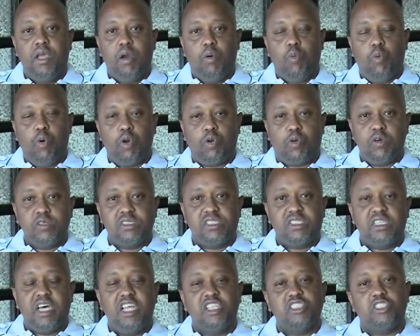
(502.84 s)
What
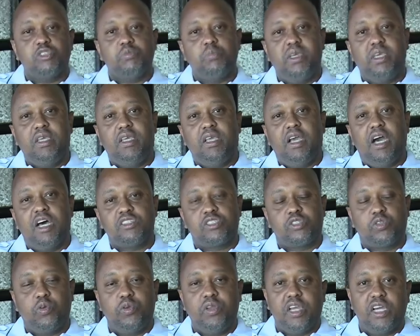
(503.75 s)
concerns me as
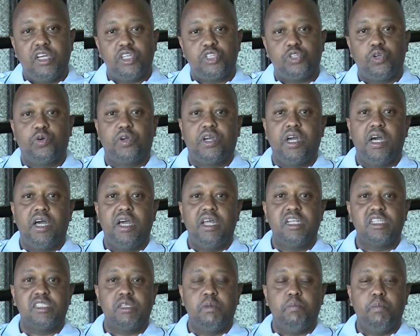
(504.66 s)
Tony Gachoka
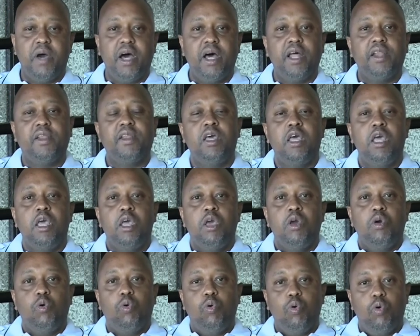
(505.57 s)
and as a man
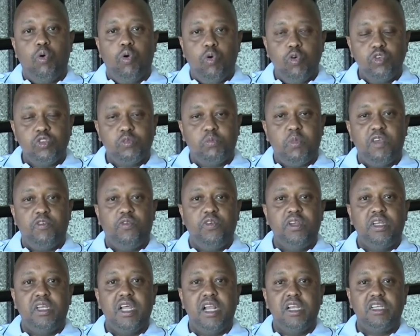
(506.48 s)
who holds my
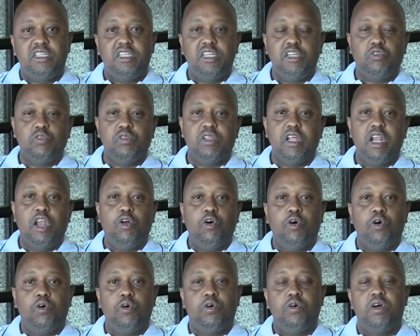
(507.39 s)
fidelity to the
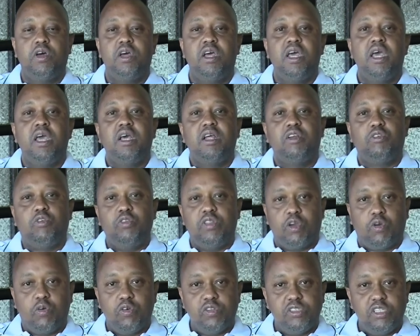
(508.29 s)
law, to
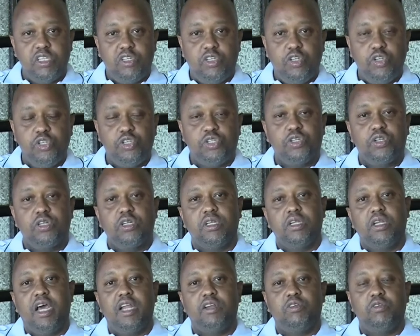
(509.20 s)
the
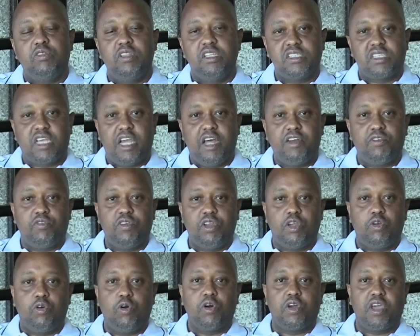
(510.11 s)
Constitution, and to this country
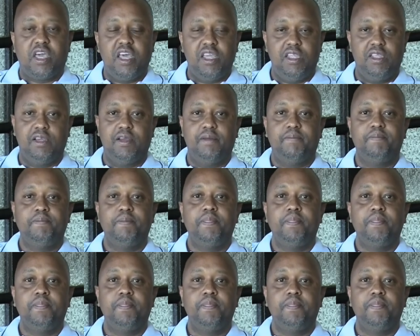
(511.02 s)
called Kenya,